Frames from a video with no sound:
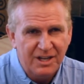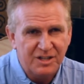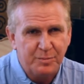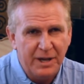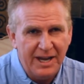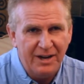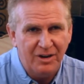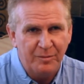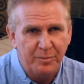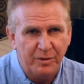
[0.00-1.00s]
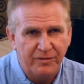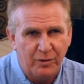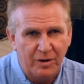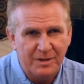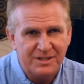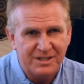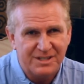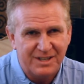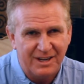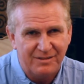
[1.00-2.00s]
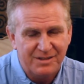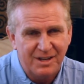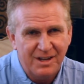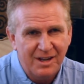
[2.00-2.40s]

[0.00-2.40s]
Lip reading: is paid on performance incentives